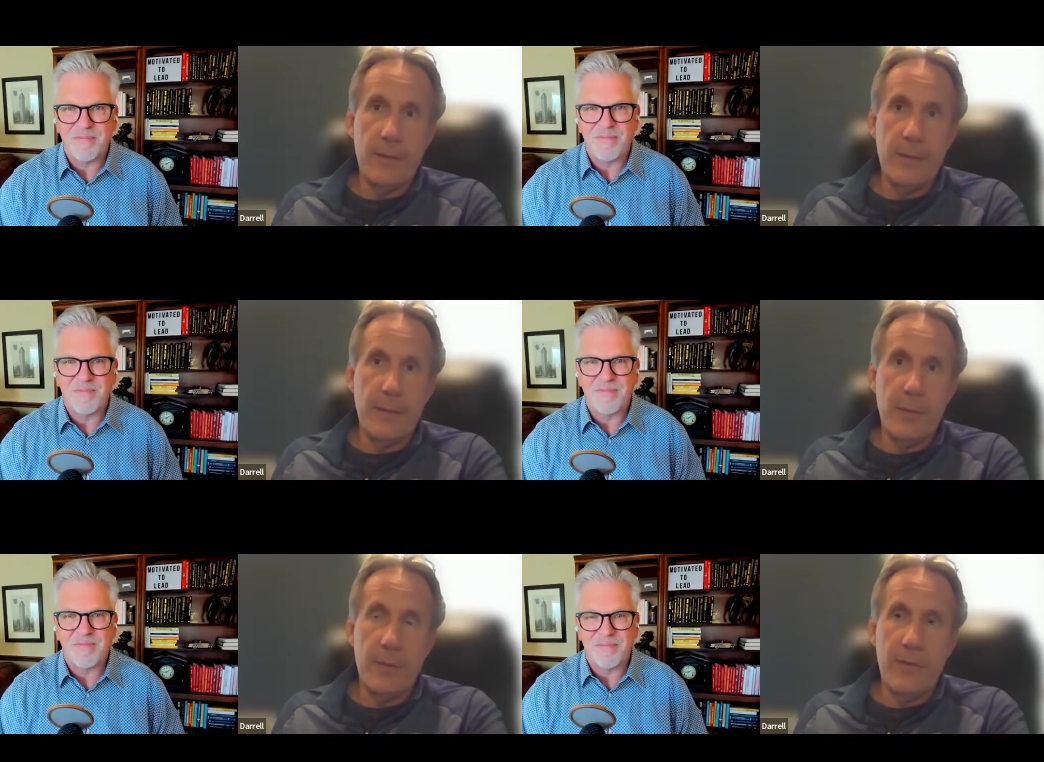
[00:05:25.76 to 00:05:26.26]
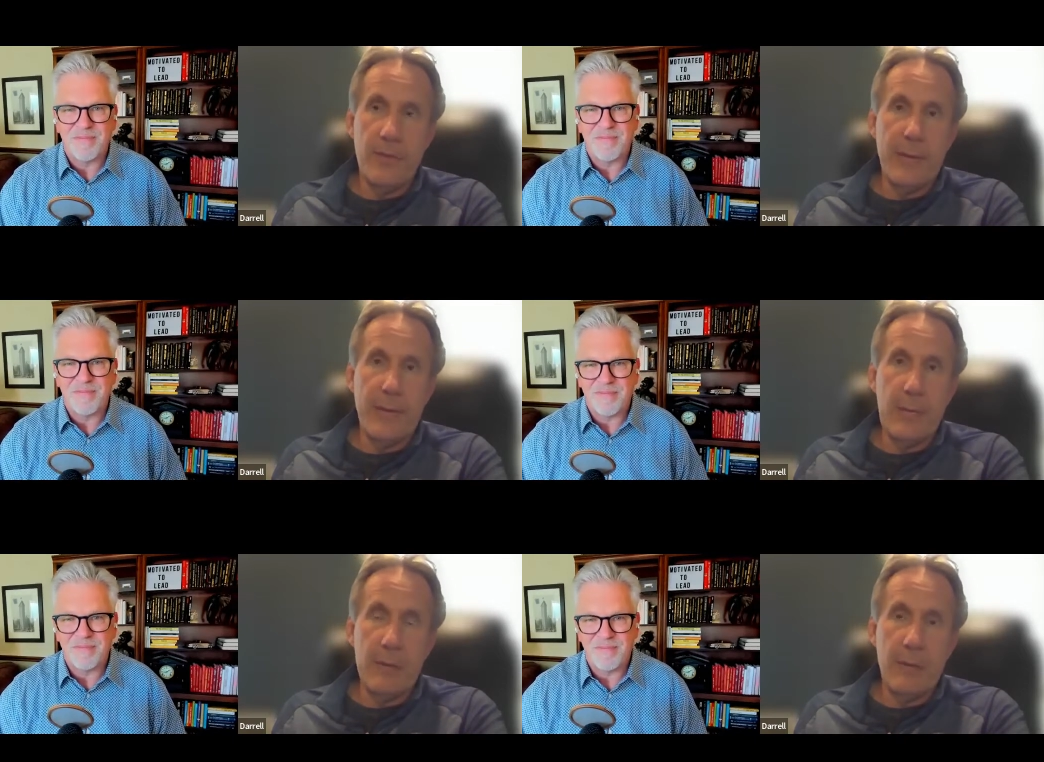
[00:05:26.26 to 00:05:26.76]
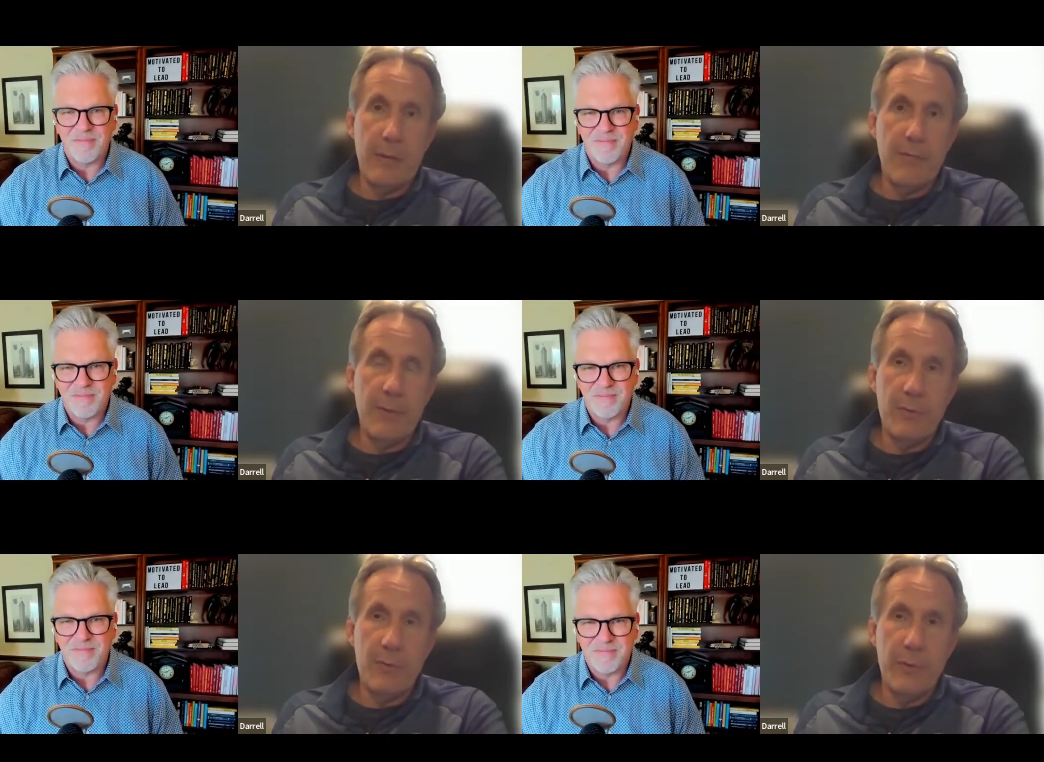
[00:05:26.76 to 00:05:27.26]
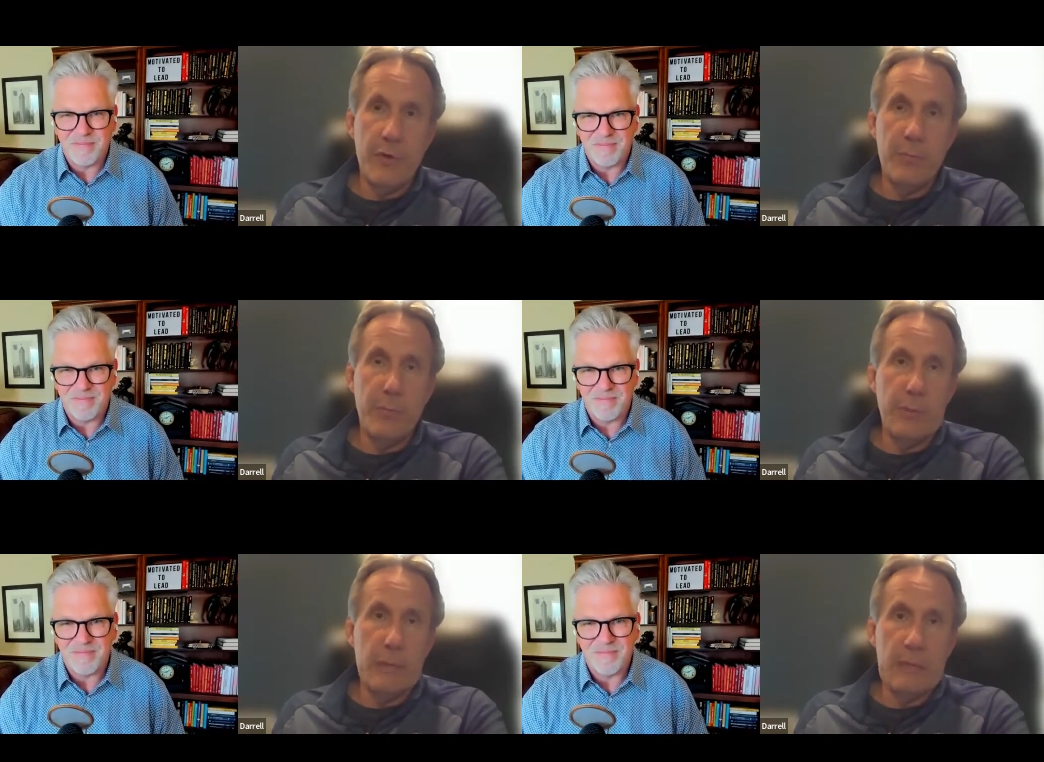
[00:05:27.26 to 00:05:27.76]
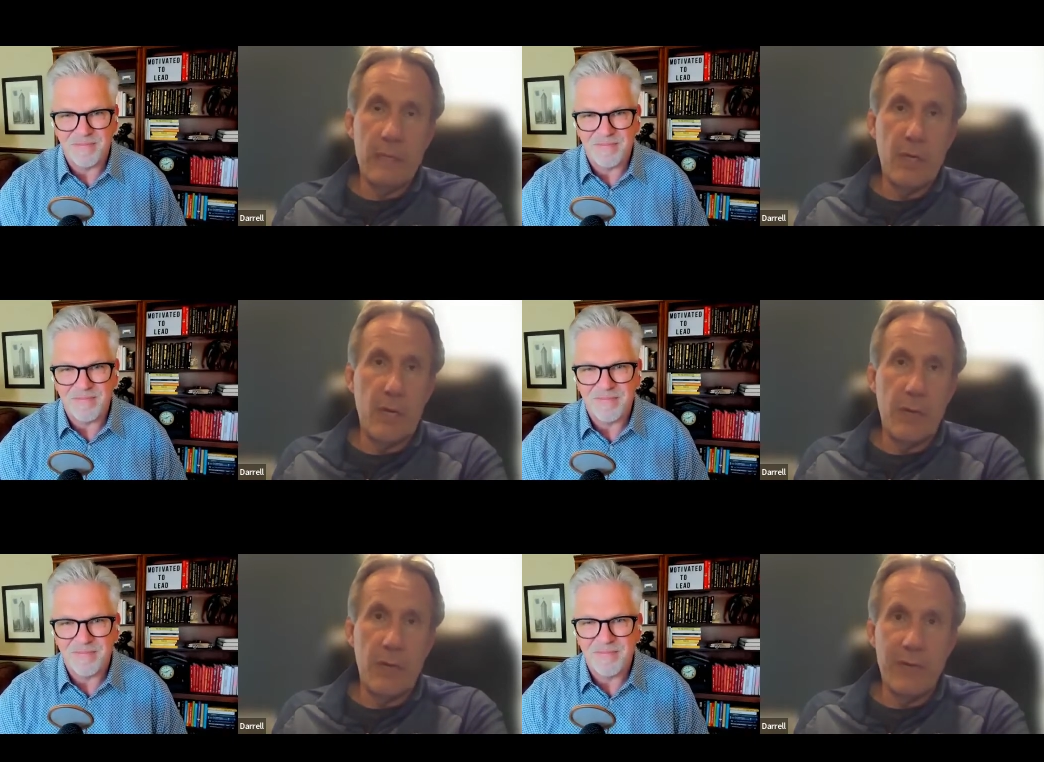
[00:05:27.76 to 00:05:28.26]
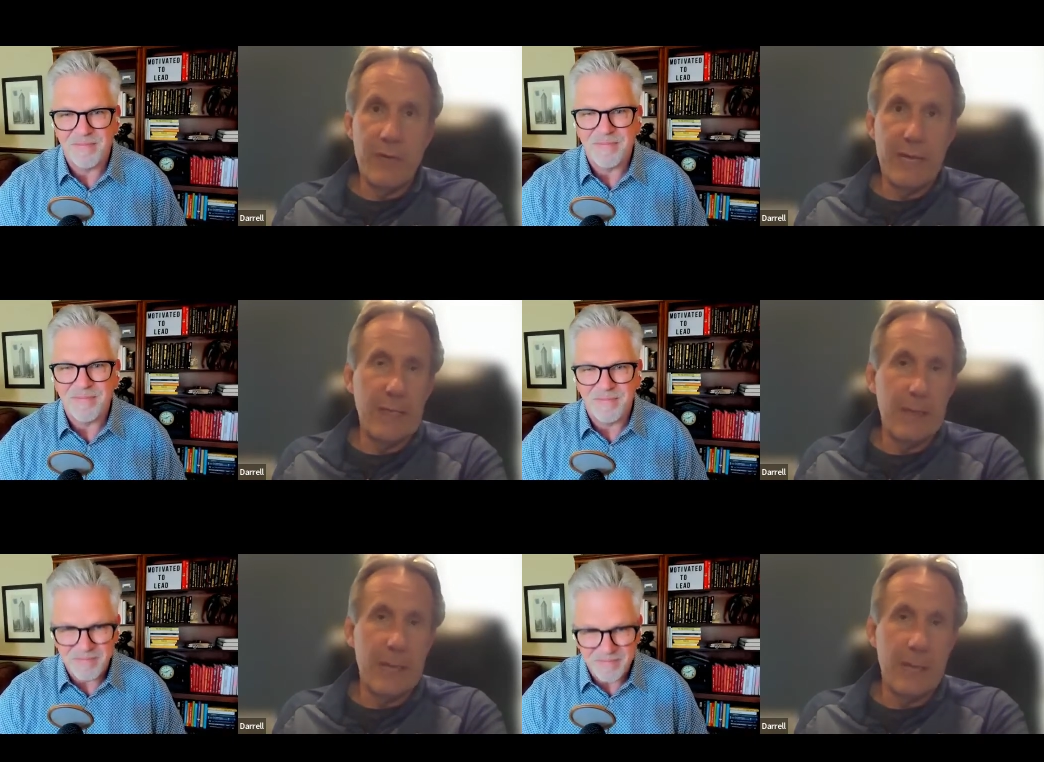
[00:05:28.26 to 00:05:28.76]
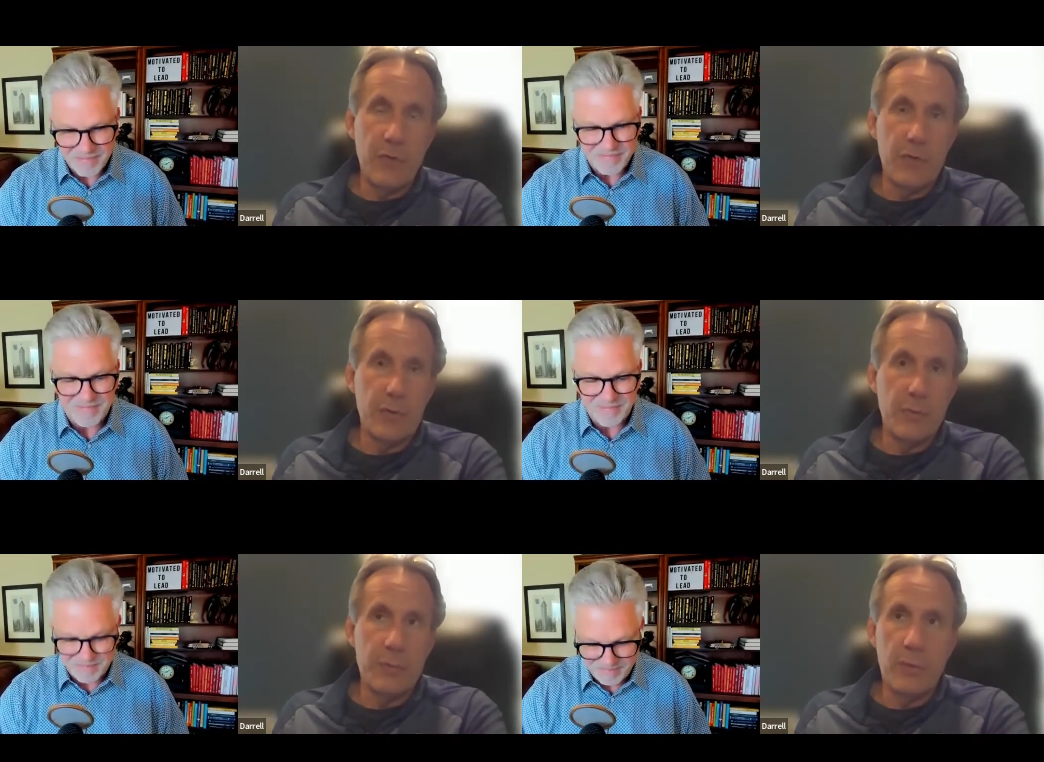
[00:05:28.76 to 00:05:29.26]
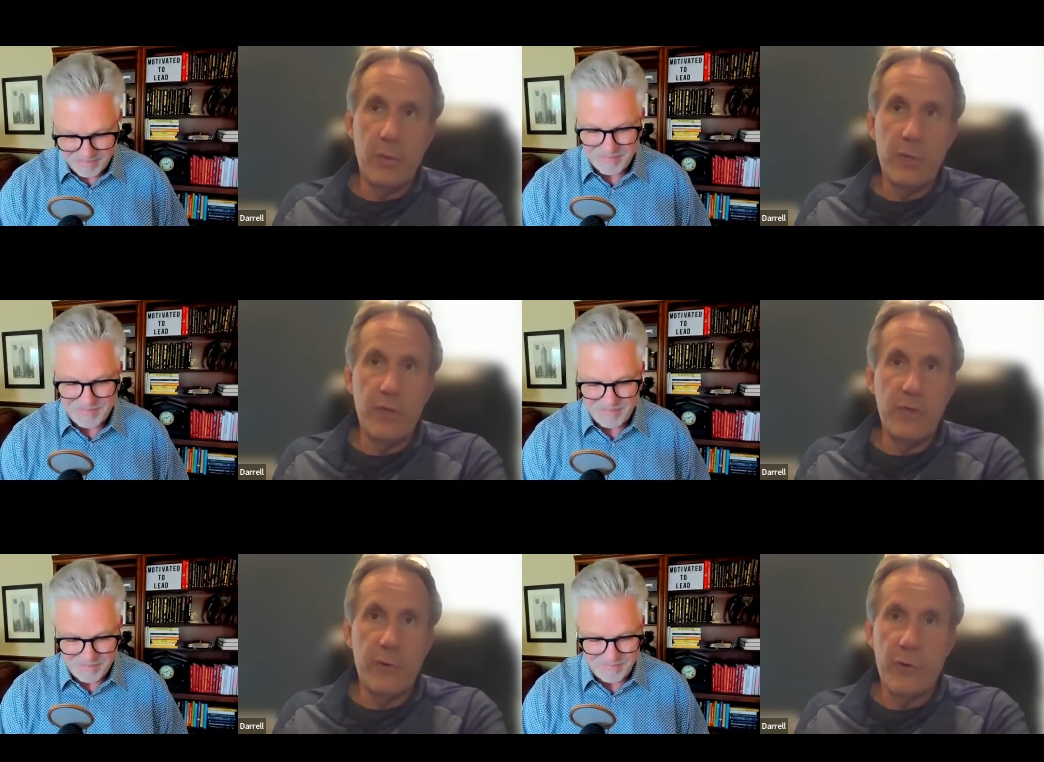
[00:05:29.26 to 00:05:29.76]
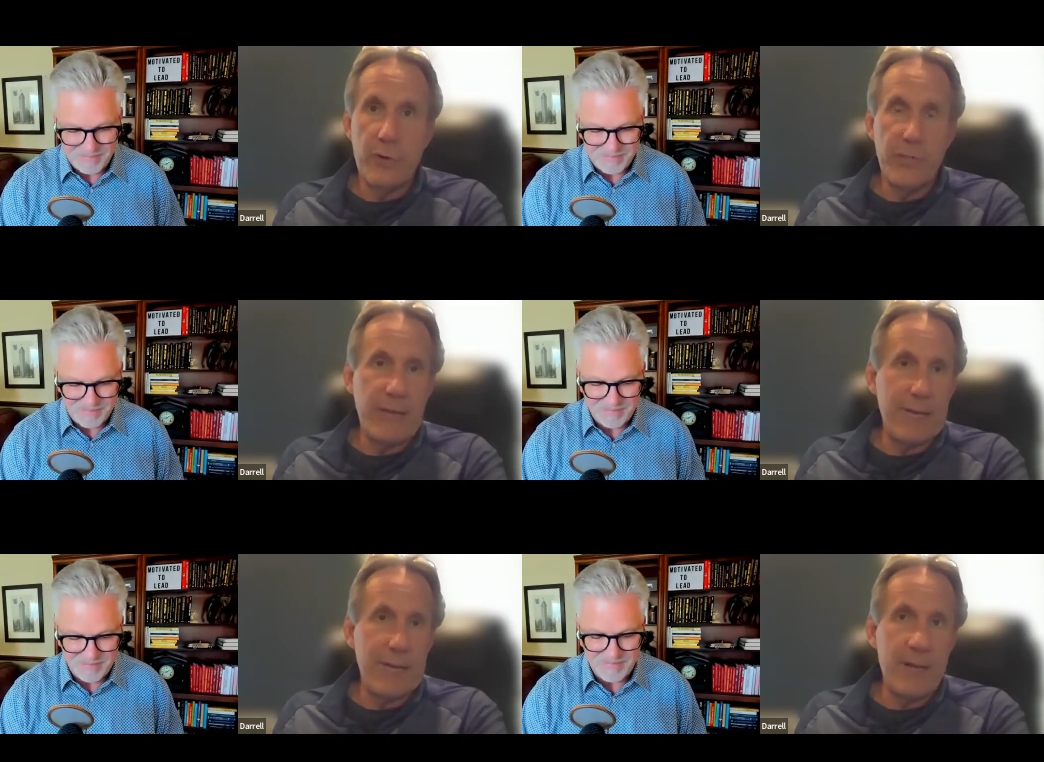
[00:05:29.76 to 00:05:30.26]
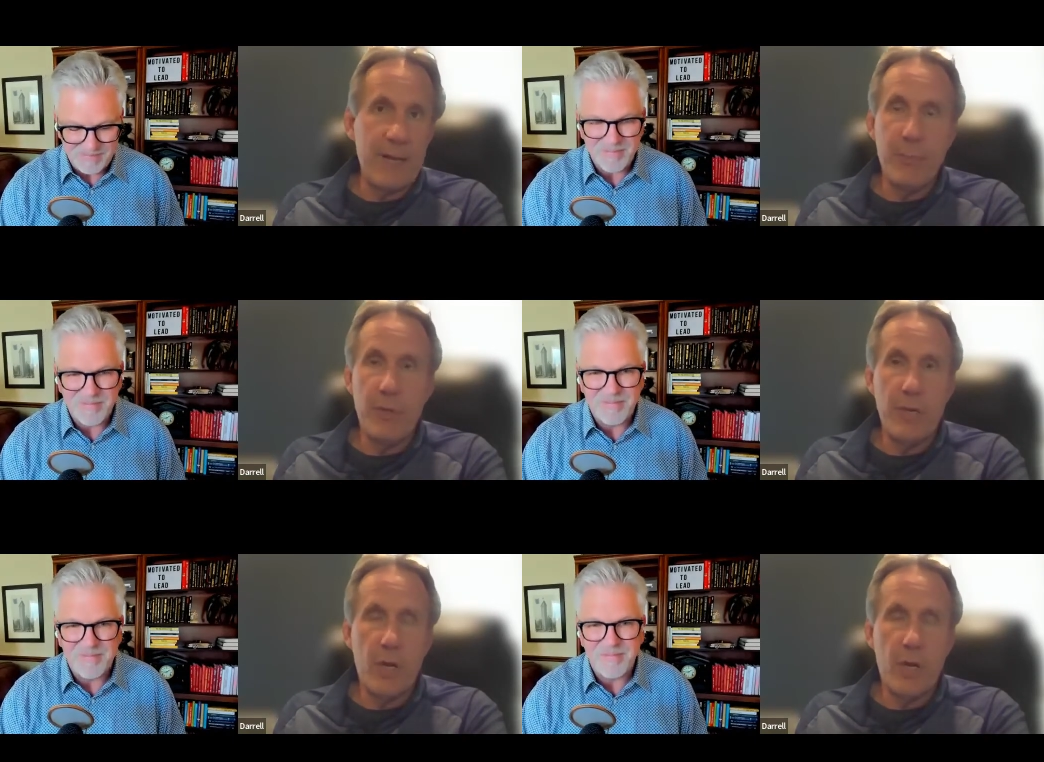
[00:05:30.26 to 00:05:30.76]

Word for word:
Speaker 1: um, even at the time when I left, it was thirty billion dollars, ninety thousand employees, Cerner five and a half billion,